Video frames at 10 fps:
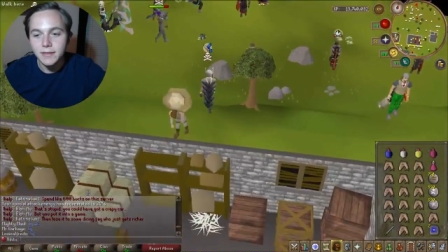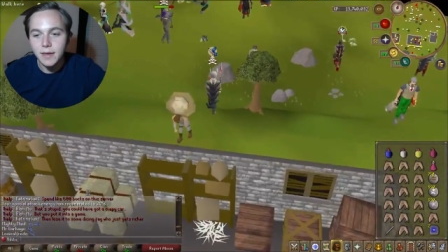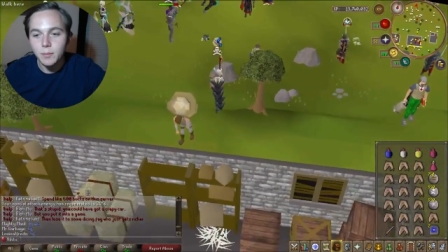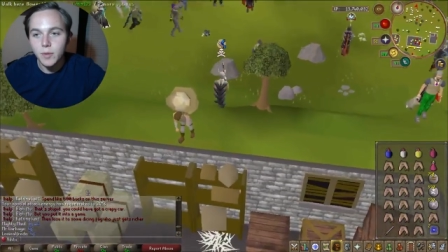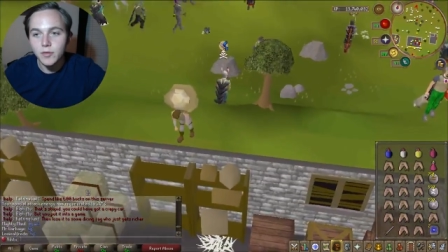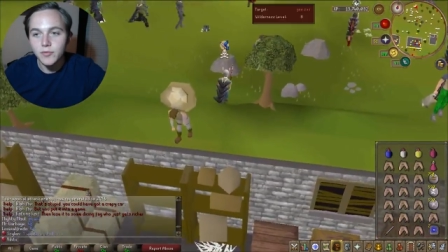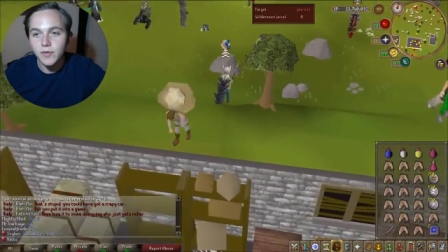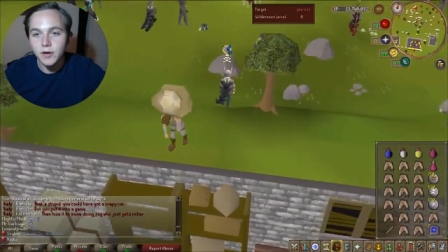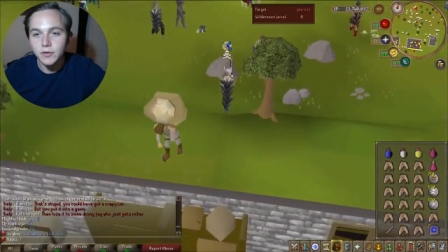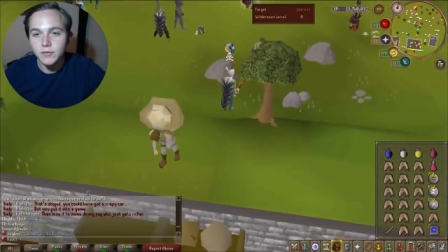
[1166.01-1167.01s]
That
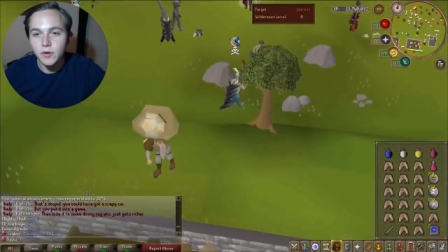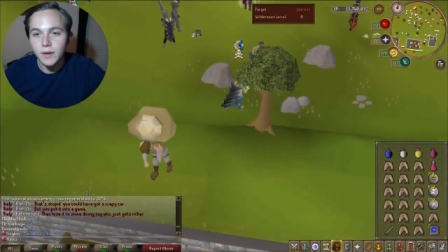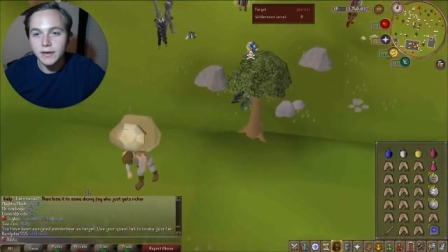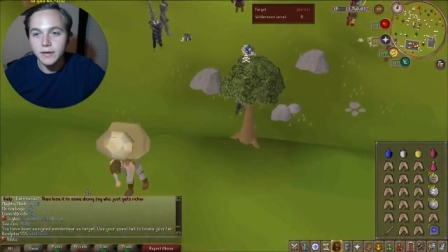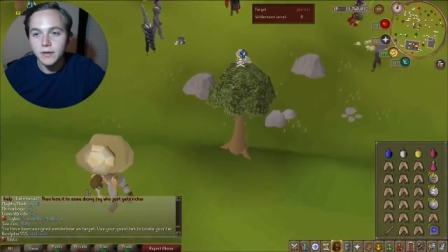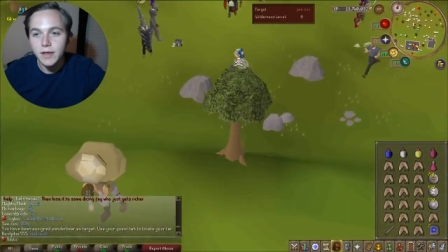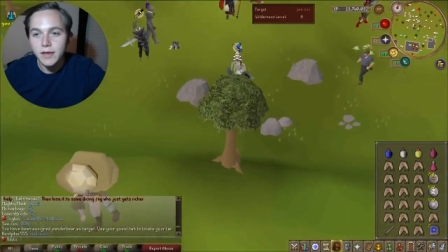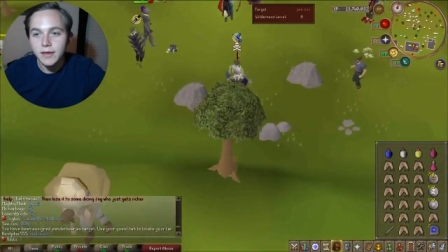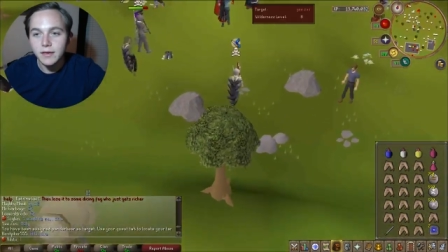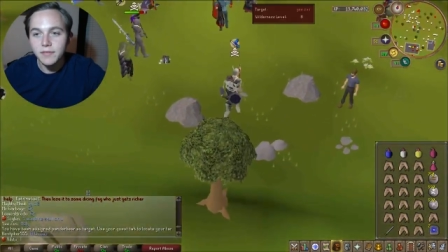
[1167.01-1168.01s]
motherfucker stole my kill.
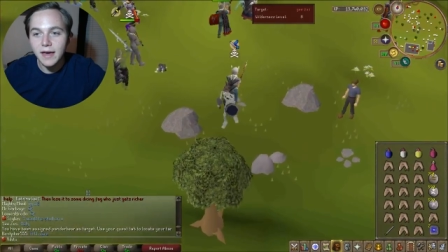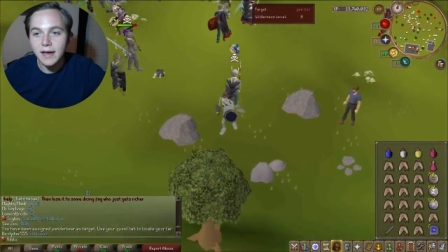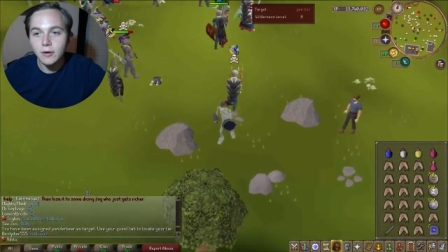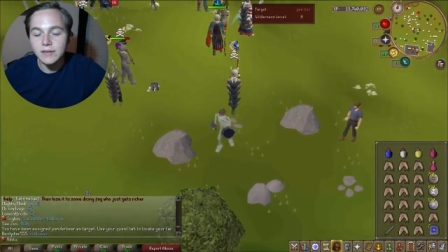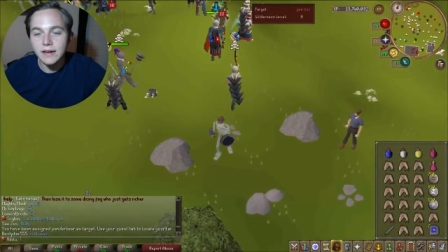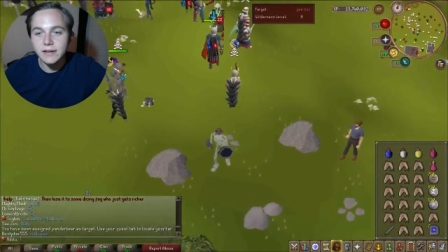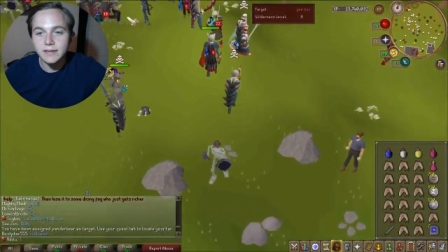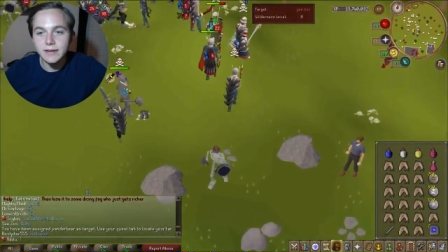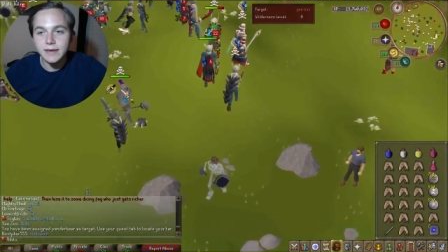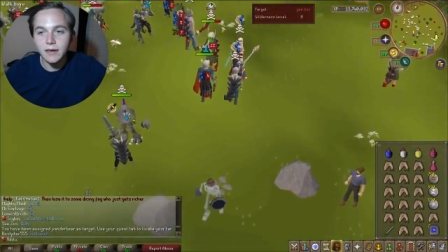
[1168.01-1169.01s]
If that guy was that
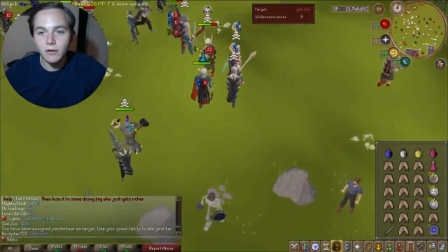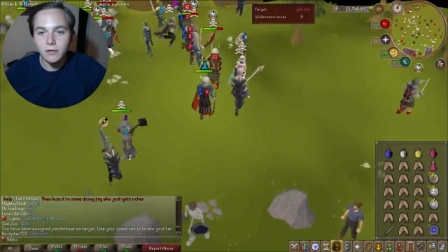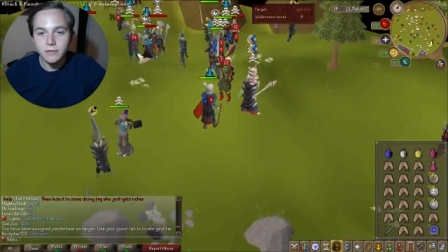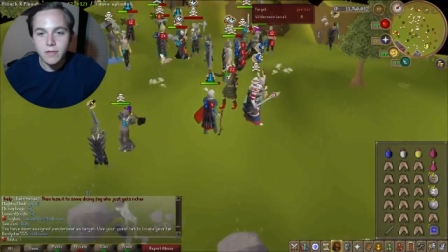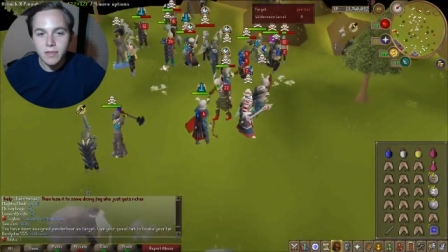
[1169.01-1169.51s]
easy to kill,